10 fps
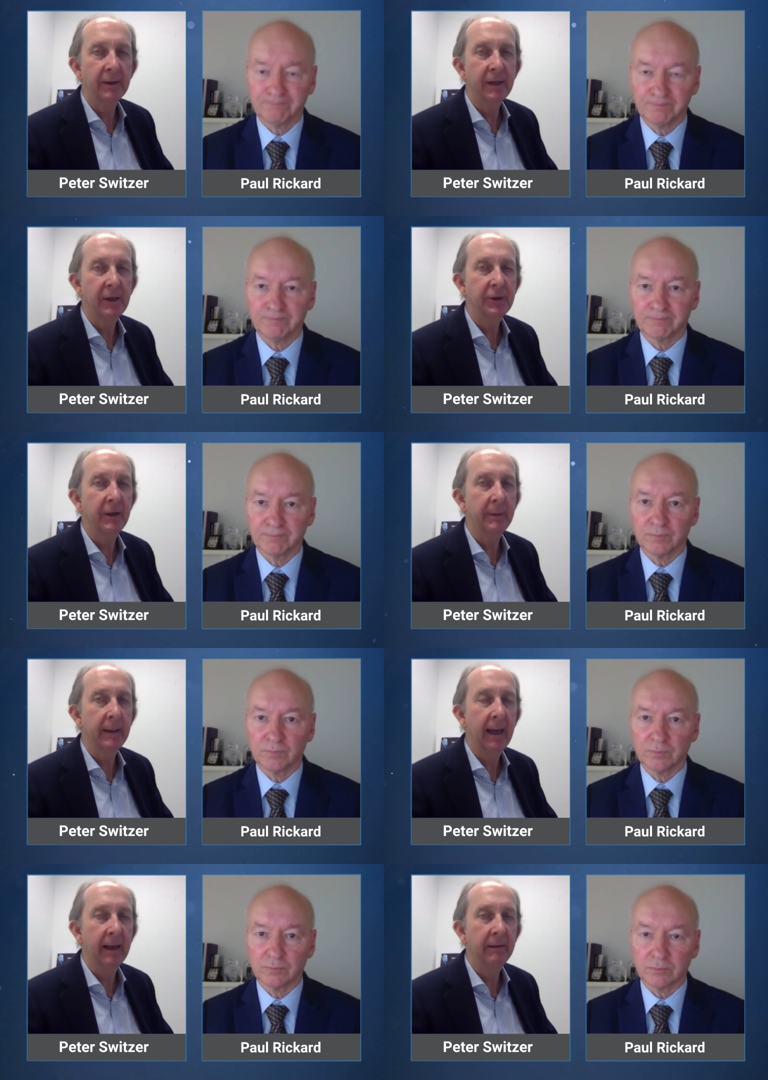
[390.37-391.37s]
Speaker 1: to say
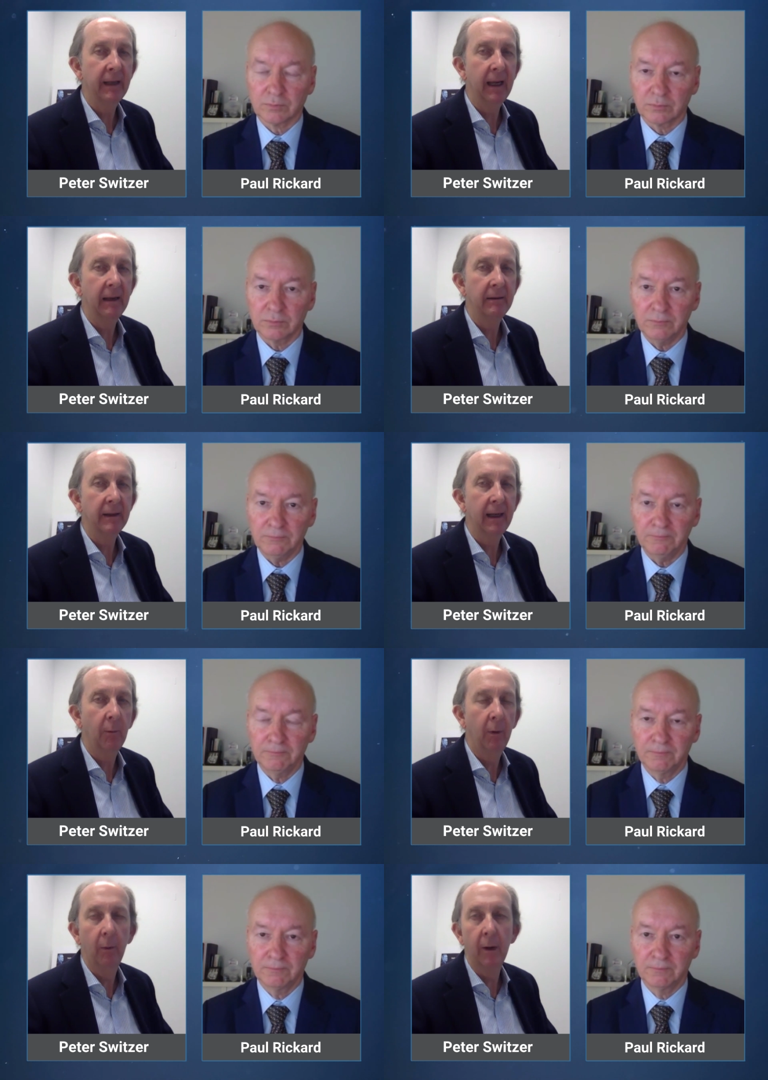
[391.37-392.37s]
CBA and and uh,
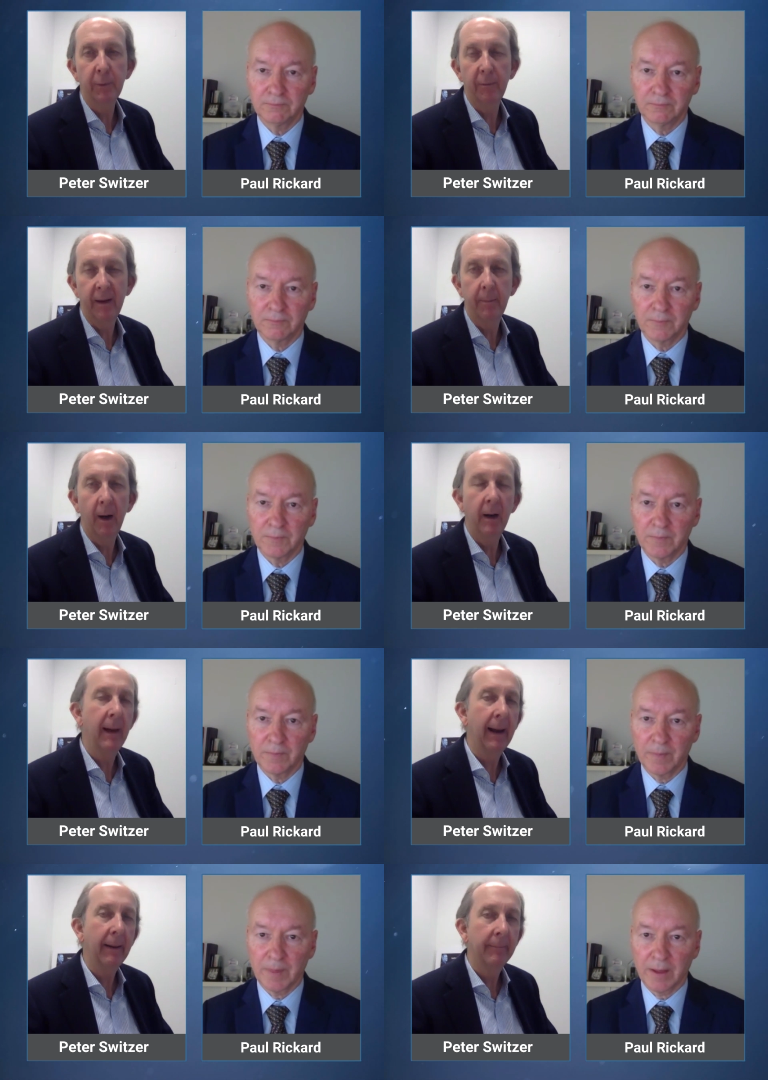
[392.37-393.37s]
Woolworths with their
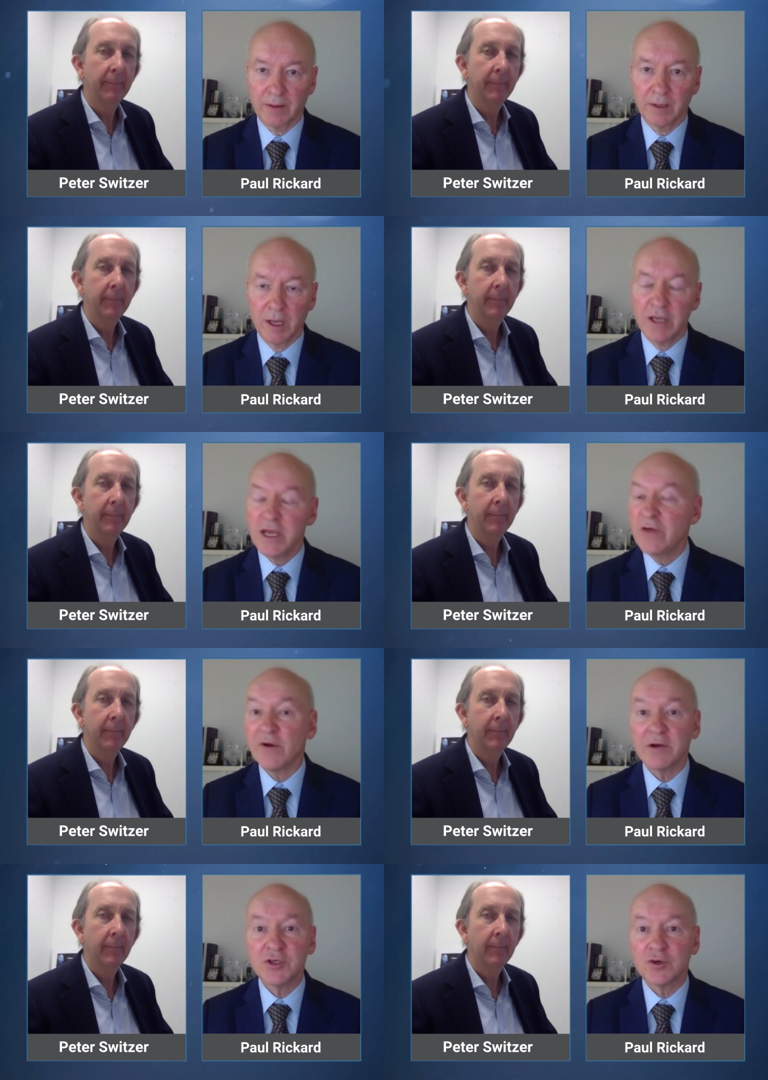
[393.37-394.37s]
buyback? Yeah,
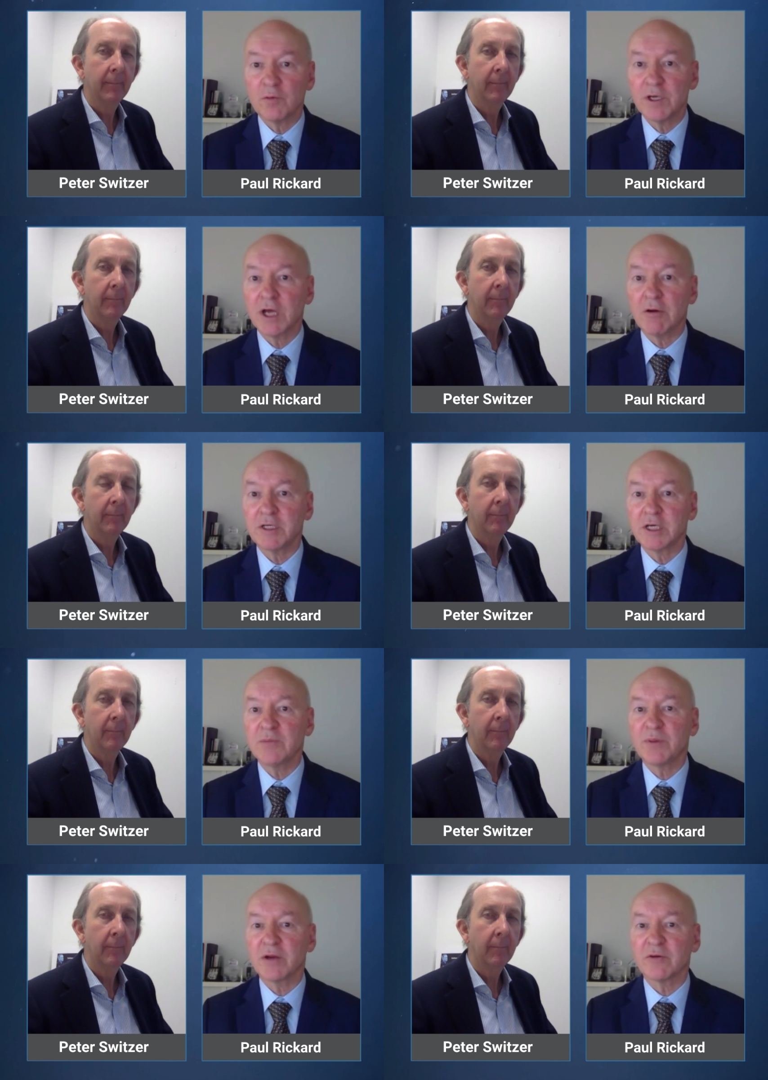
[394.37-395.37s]
very short window
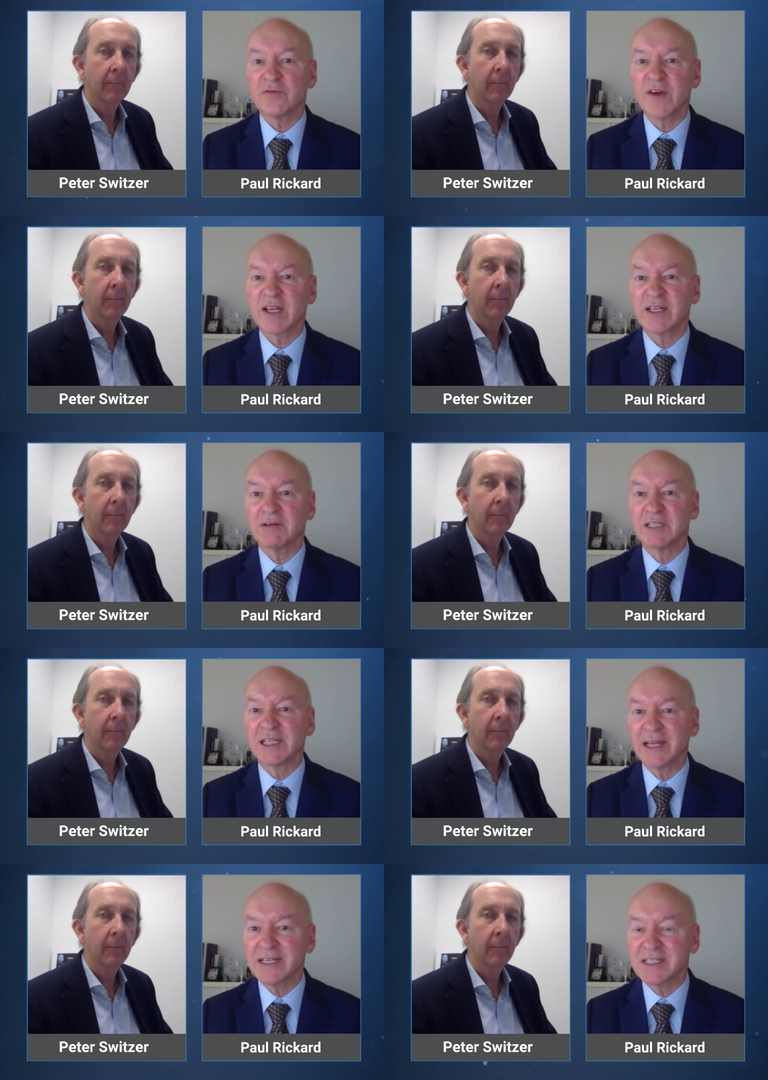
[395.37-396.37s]
Speaker 2: indeed, Peter. In fact, it was
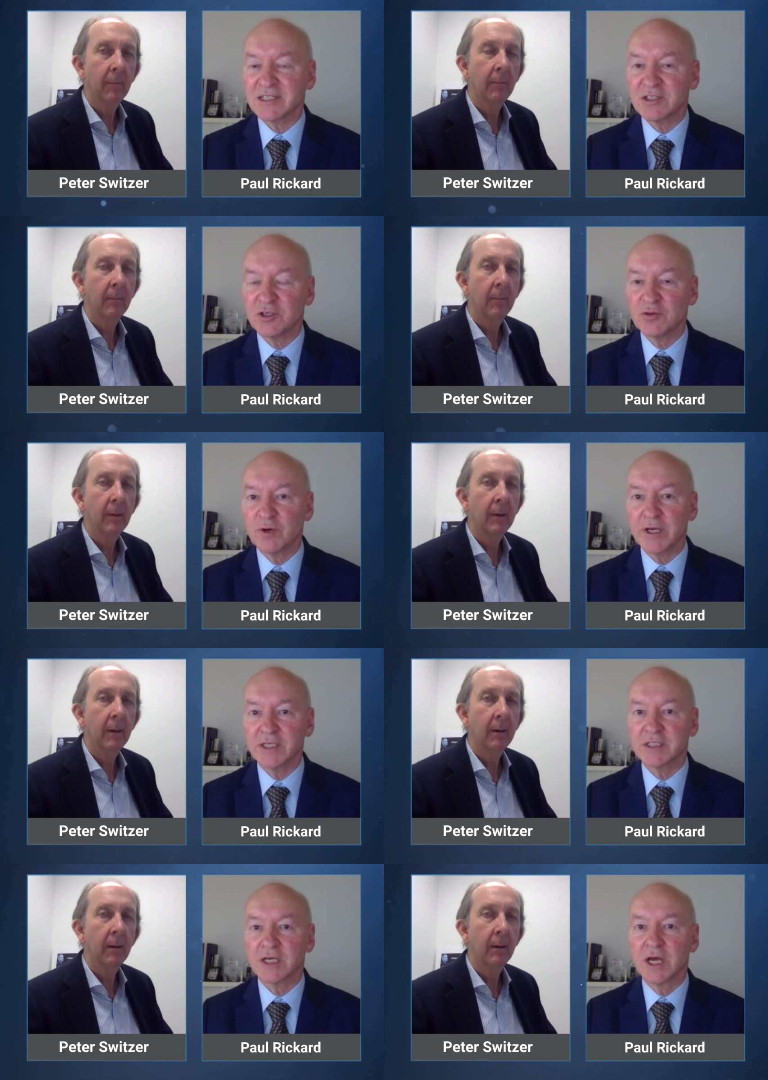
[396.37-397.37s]
less than two
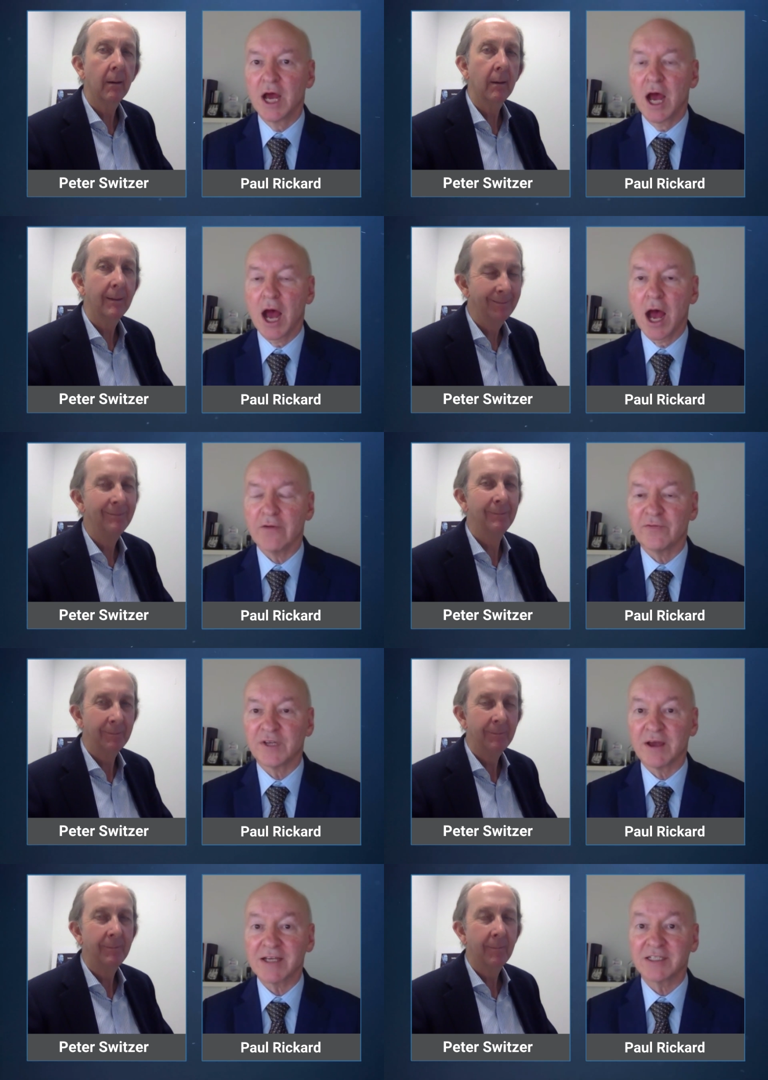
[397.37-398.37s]
weeks uh,
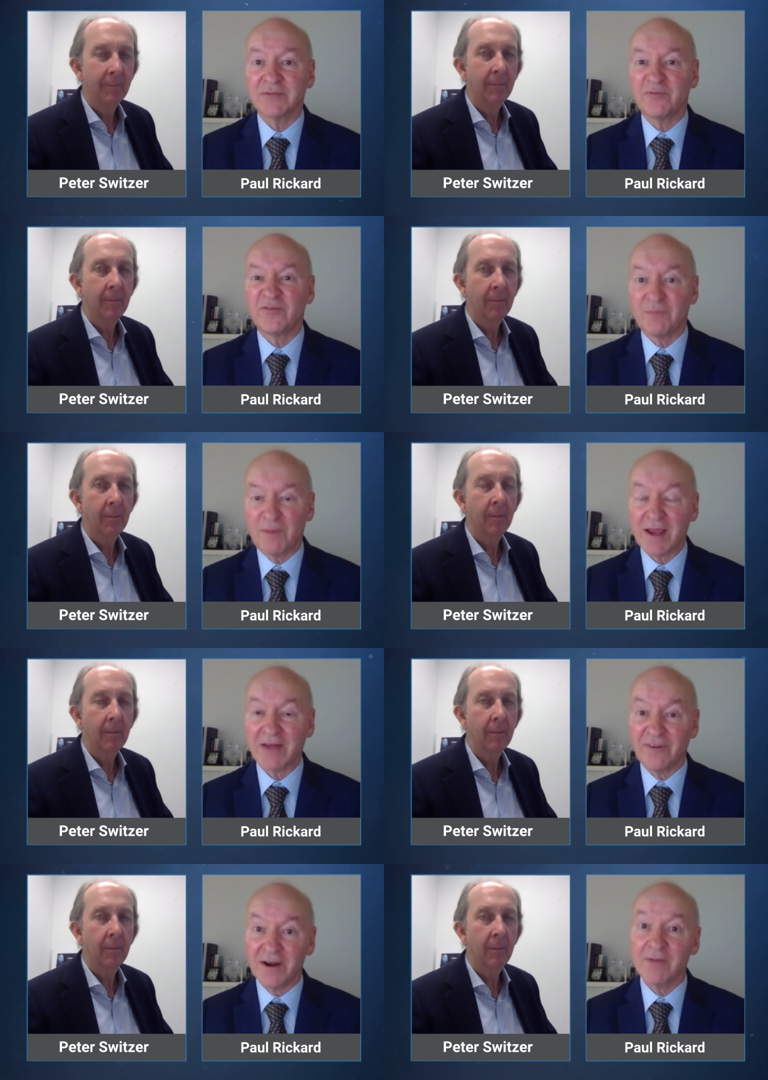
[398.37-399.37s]
to actually
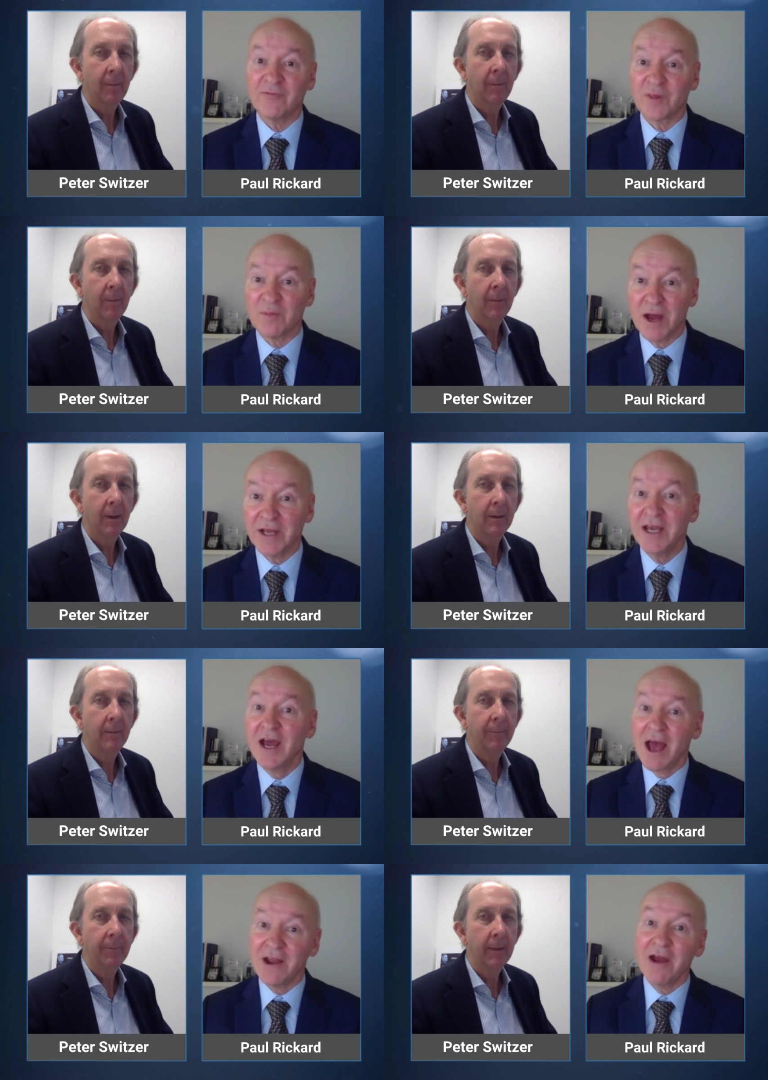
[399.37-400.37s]
front up for the
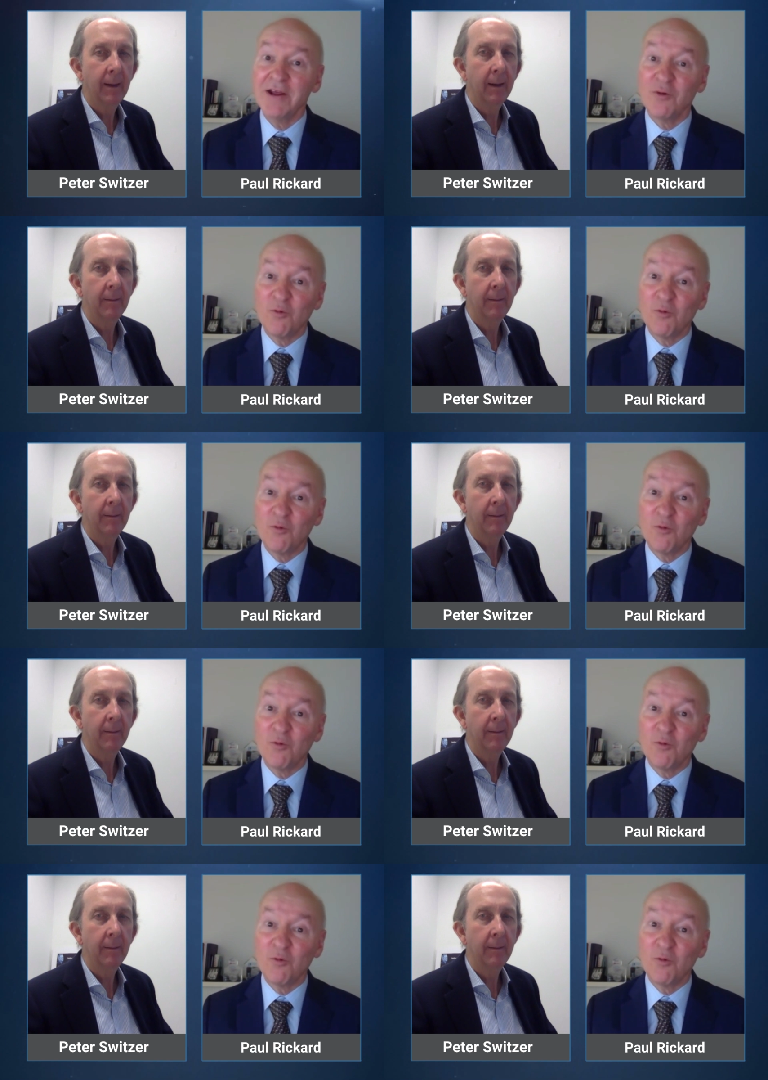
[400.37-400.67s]
money, and only a